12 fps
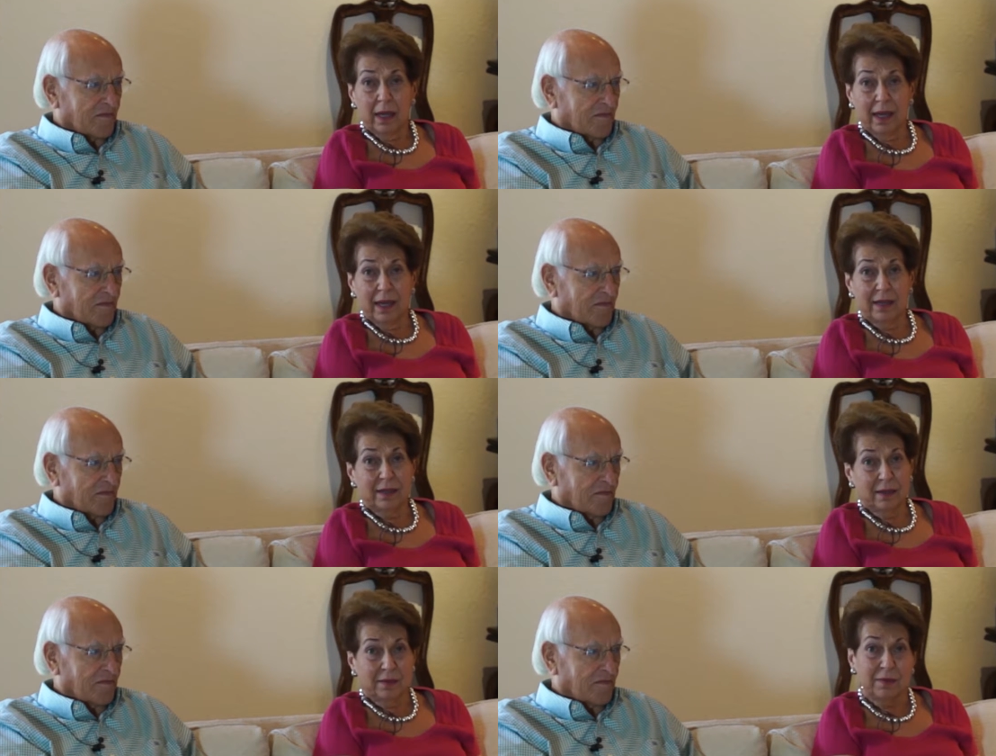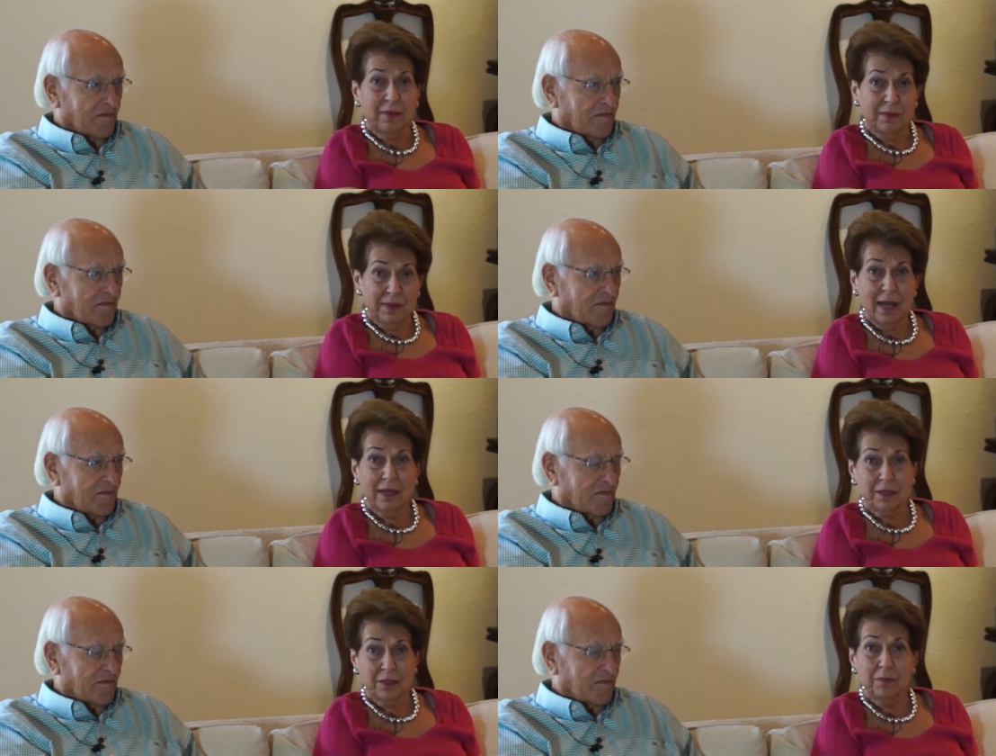Speaker 1: And
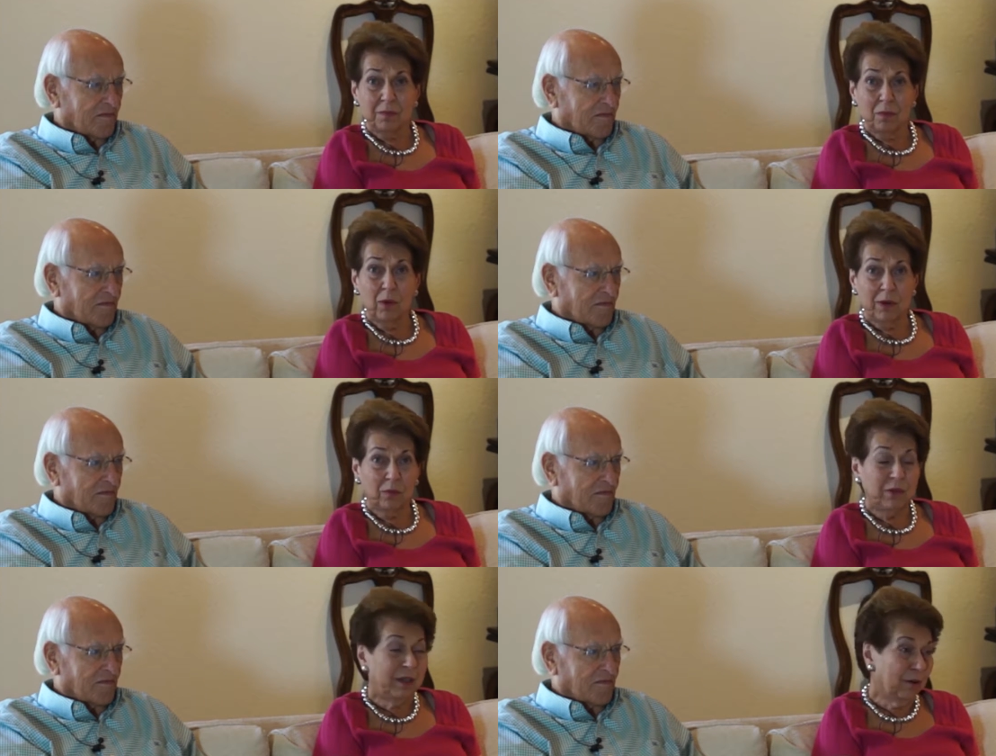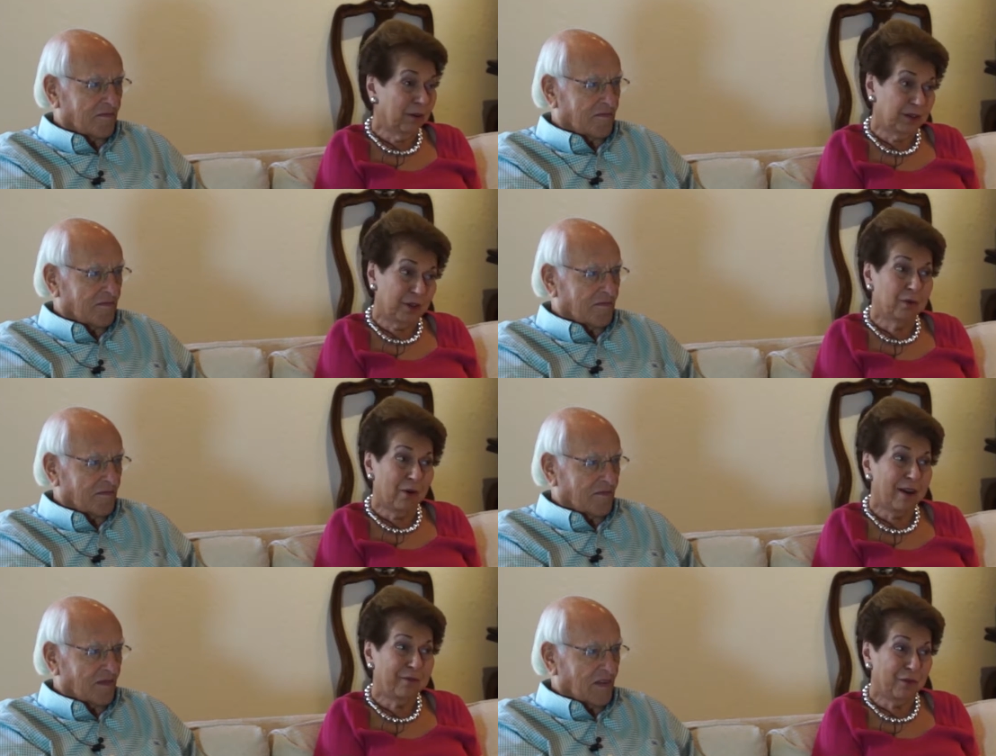that's what we are so
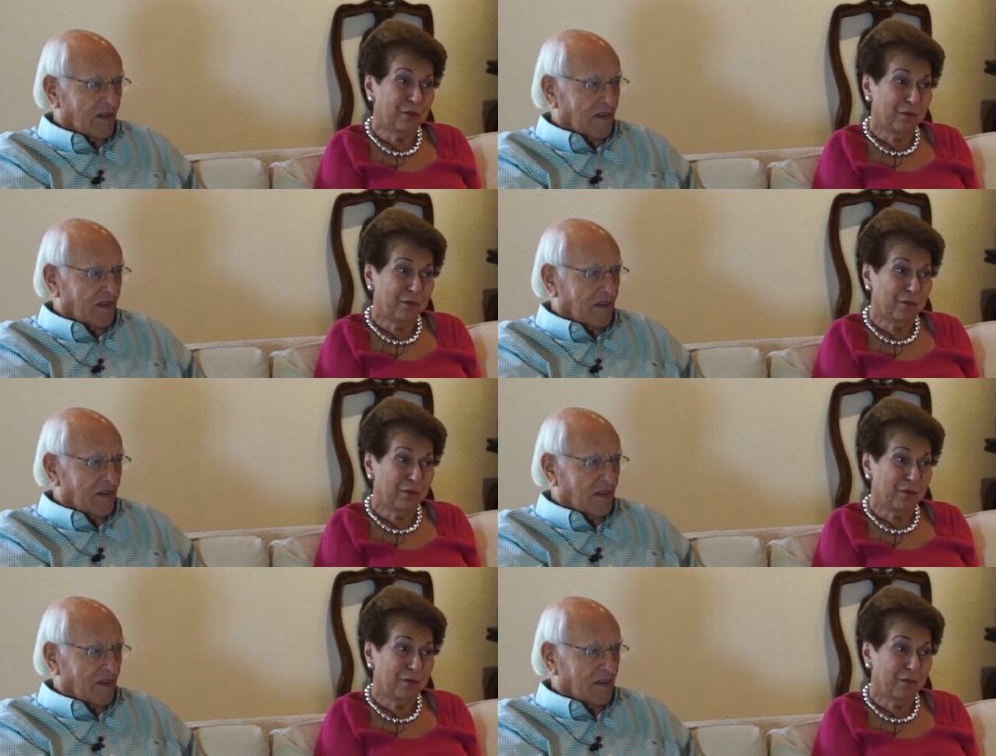grateful